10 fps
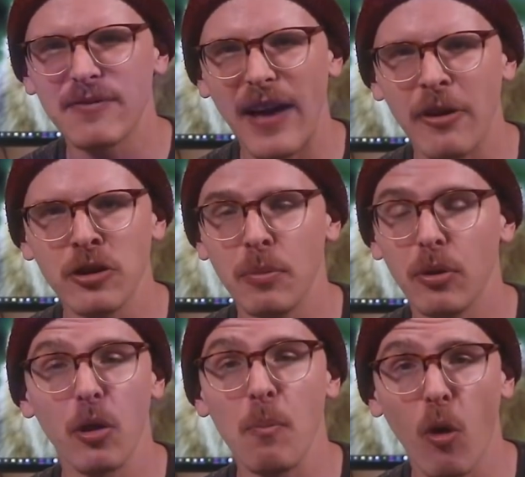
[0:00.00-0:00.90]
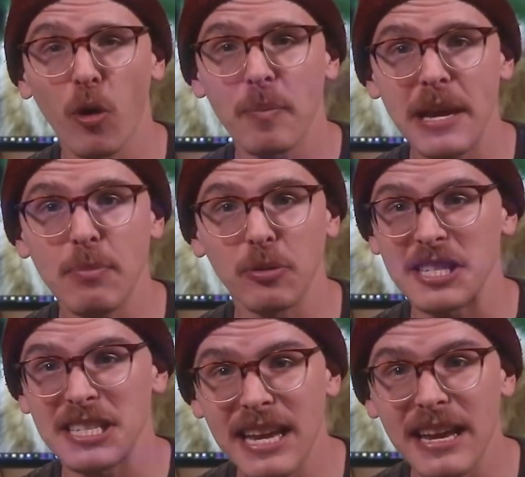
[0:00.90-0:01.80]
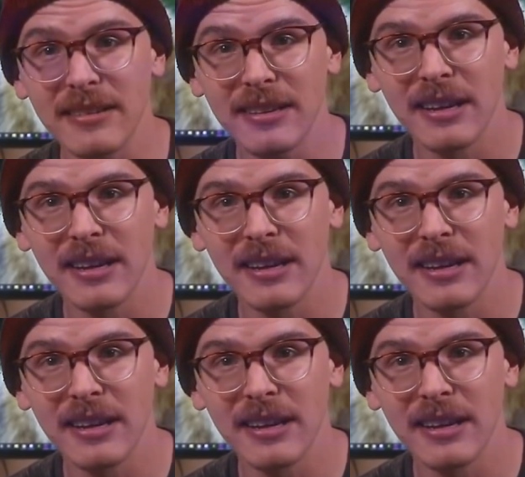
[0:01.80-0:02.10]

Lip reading: valuable the more people see it.